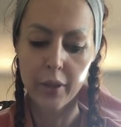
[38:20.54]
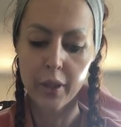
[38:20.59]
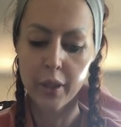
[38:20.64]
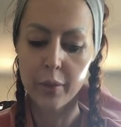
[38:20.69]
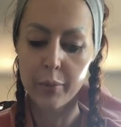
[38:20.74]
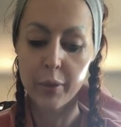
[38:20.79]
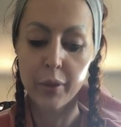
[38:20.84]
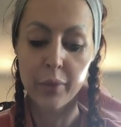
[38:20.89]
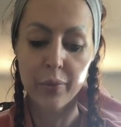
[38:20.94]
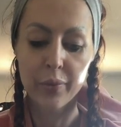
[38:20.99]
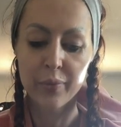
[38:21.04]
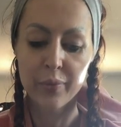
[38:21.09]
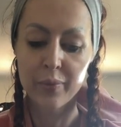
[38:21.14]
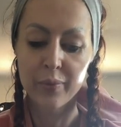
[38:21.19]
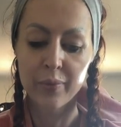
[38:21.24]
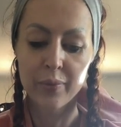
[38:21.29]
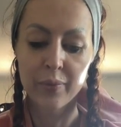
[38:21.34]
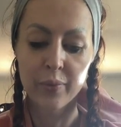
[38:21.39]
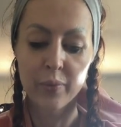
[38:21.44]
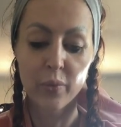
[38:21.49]
can be
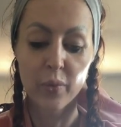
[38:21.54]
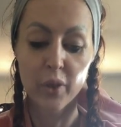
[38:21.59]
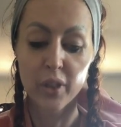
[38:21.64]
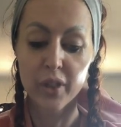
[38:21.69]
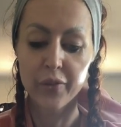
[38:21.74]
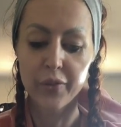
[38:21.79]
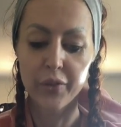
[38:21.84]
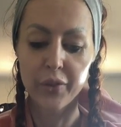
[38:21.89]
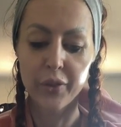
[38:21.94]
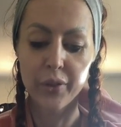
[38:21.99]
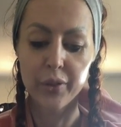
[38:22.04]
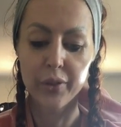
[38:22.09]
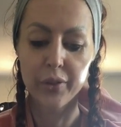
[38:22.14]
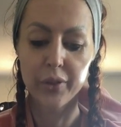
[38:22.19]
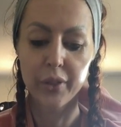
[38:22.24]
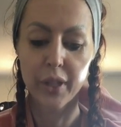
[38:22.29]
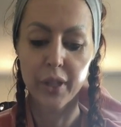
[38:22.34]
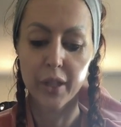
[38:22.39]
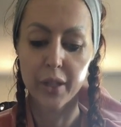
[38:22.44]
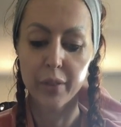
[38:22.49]
one of
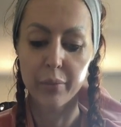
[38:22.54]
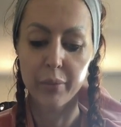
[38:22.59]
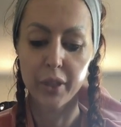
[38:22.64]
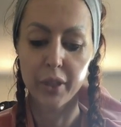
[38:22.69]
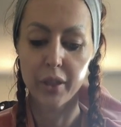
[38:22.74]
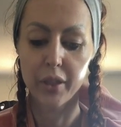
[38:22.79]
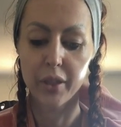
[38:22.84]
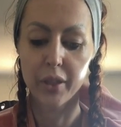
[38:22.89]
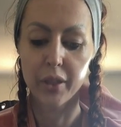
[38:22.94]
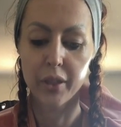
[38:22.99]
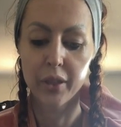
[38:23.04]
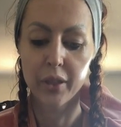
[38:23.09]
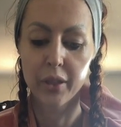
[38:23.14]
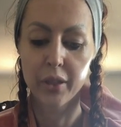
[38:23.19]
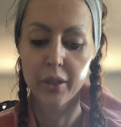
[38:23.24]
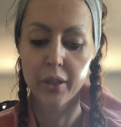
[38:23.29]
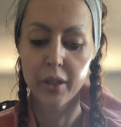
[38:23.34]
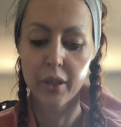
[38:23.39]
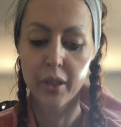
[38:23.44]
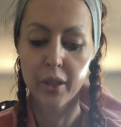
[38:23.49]
you, can be
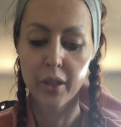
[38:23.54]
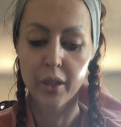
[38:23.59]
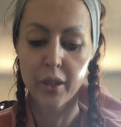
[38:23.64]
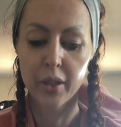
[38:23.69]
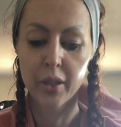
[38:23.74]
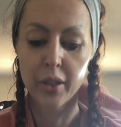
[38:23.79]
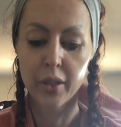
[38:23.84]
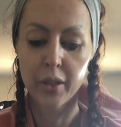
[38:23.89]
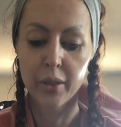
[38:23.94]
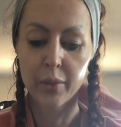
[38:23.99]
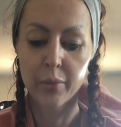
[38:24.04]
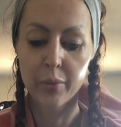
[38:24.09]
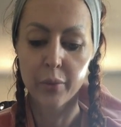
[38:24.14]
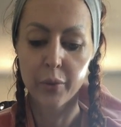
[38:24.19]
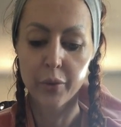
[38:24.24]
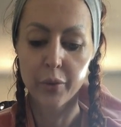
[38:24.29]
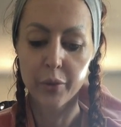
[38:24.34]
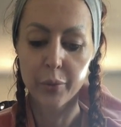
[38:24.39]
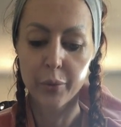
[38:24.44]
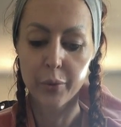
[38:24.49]

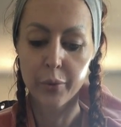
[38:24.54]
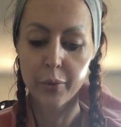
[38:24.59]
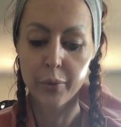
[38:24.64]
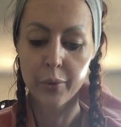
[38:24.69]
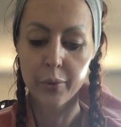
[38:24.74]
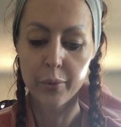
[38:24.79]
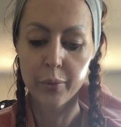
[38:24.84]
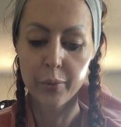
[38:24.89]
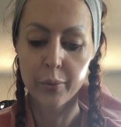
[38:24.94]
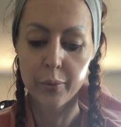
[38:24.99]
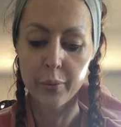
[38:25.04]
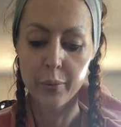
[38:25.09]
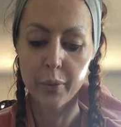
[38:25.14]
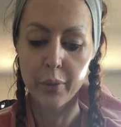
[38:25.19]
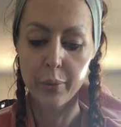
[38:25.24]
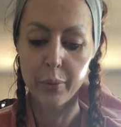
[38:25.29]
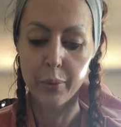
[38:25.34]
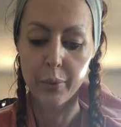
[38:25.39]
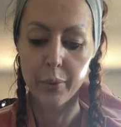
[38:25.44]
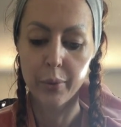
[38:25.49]
multiple
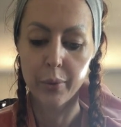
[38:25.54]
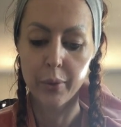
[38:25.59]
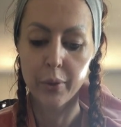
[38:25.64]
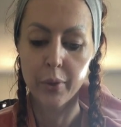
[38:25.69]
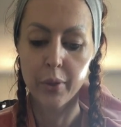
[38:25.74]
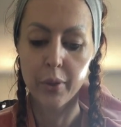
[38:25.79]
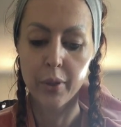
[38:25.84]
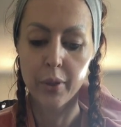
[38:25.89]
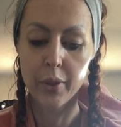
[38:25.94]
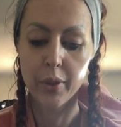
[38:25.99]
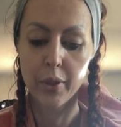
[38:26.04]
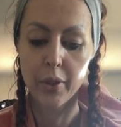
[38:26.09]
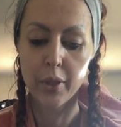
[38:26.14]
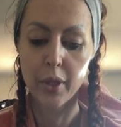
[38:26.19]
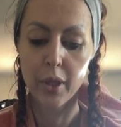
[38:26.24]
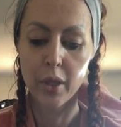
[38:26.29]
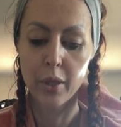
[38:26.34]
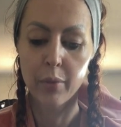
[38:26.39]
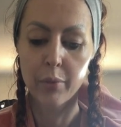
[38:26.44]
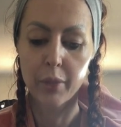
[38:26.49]
people,
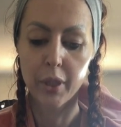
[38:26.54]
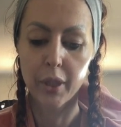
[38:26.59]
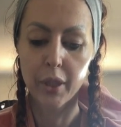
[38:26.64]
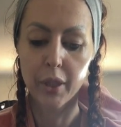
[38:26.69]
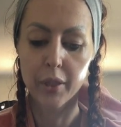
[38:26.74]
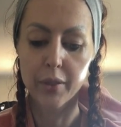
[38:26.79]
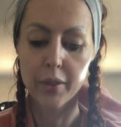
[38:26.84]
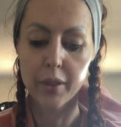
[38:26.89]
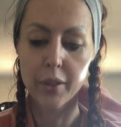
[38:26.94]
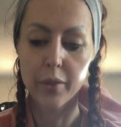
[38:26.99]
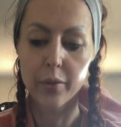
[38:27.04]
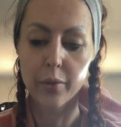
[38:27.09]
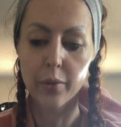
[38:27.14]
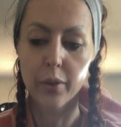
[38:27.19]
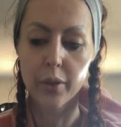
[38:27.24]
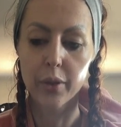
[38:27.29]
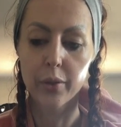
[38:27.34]
because these